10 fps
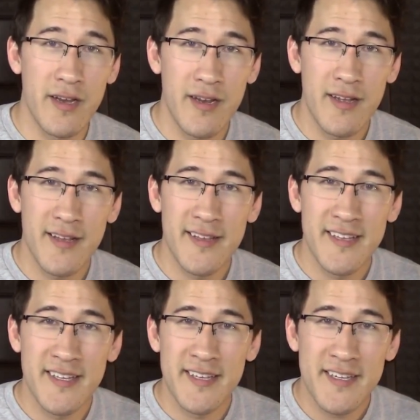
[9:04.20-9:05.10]
it
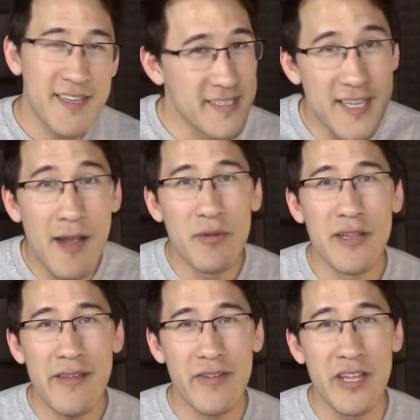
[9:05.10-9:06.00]
because I
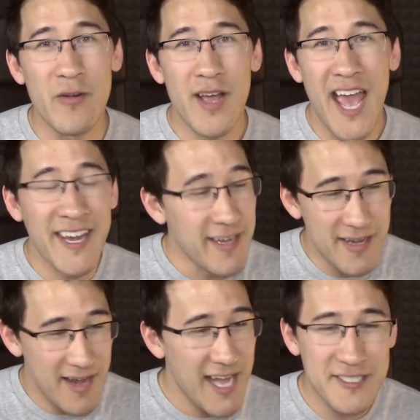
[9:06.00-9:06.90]
believe in you
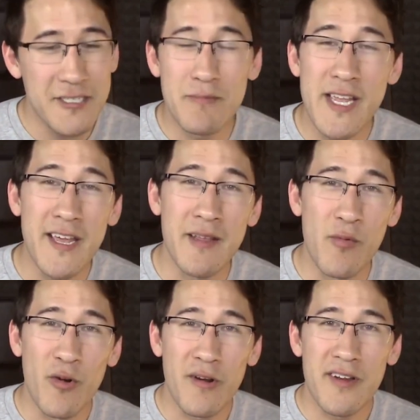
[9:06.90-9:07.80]
and not just me
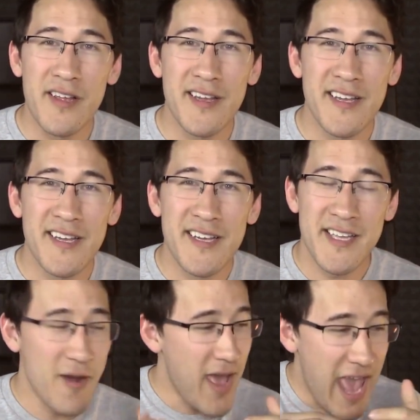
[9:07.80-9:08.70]
anymore.
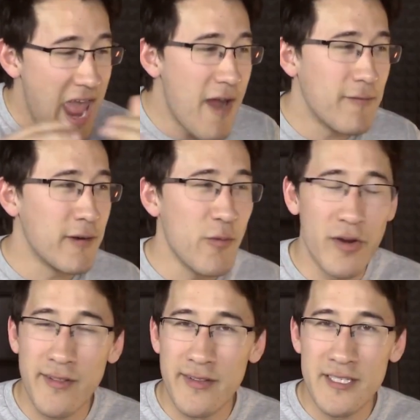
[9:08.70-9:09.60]
You know,
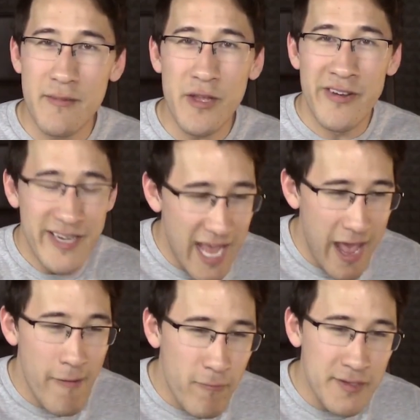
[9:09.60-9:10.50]
everyone in this community,
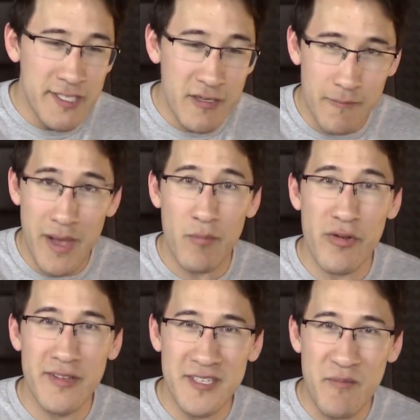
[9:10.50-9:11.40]
every single
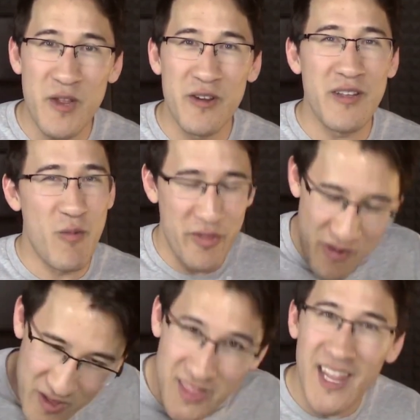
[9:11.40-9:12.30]
member of this community, whether
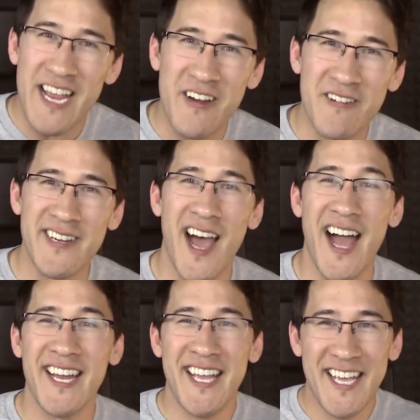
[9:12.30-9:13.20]
you like it or
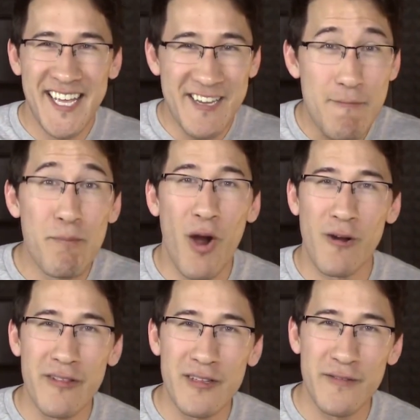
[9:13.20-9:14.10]
not, you're
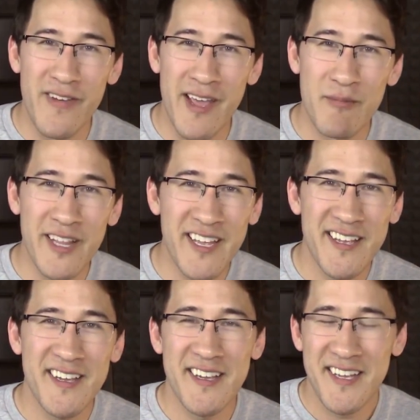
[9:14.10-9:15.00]
part of this family.
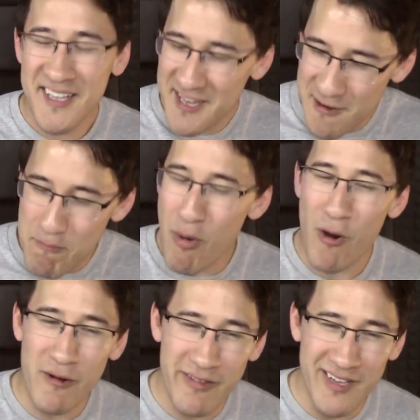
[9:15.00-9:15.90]
You're
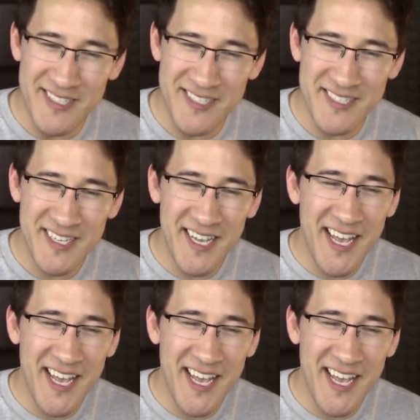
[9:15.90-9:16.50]
part of this,